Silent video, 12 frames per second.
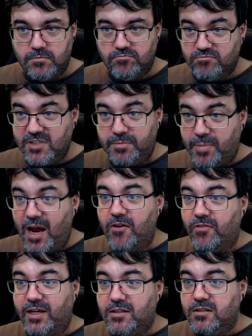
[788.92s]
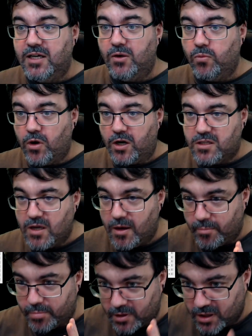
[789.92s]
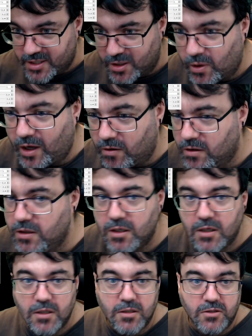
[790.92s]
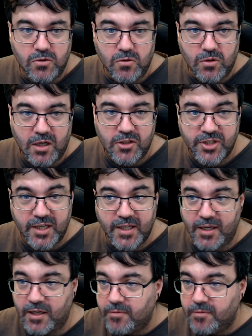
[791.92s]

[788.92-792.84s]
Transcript: is perfect. It works bloody well. So Garzini,